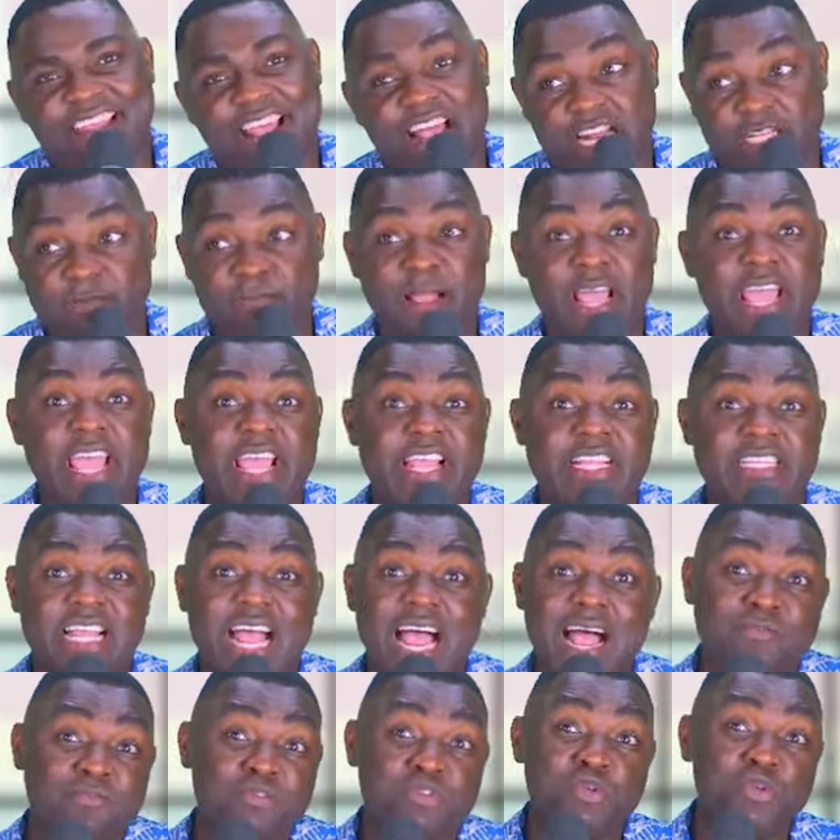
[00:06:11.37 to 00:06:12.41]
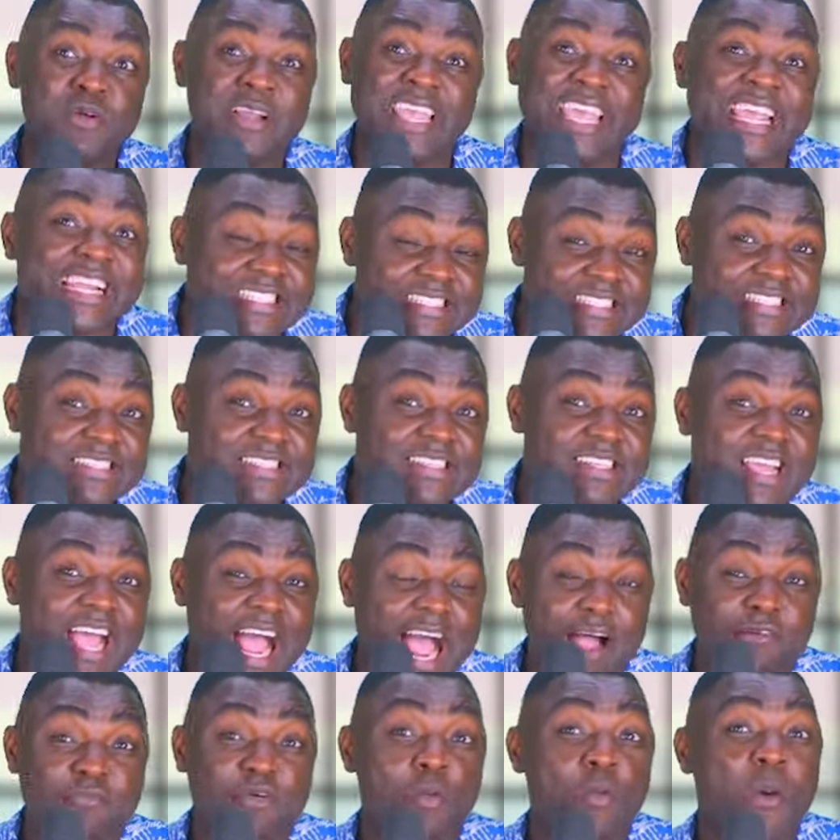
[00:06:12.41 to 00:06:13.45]
At my age, I have 2 kids.
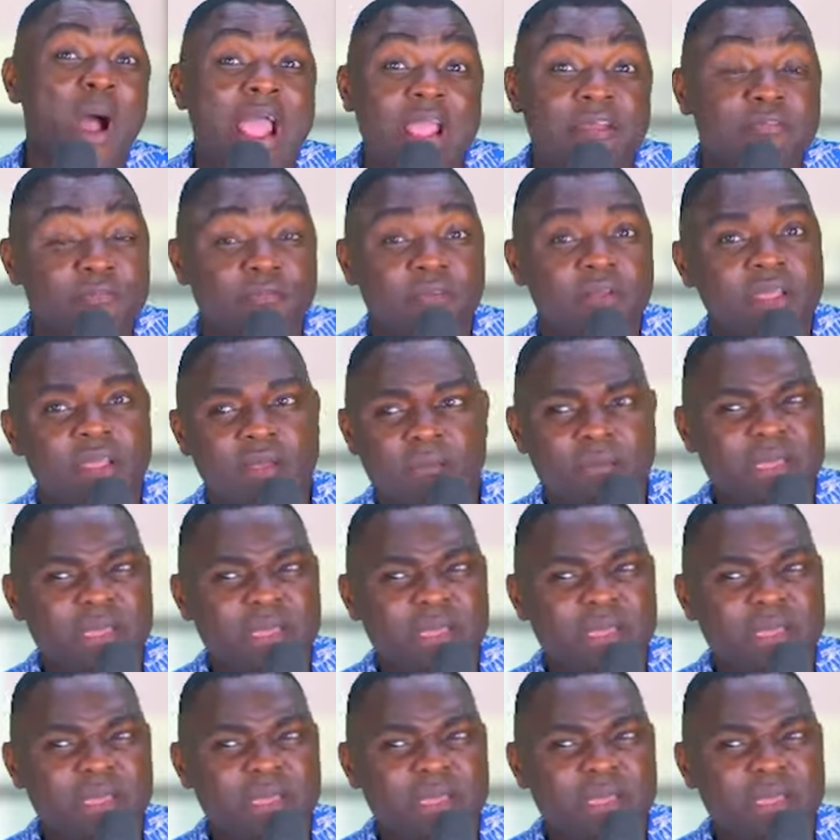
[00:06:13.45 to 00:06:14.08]
I have a wife.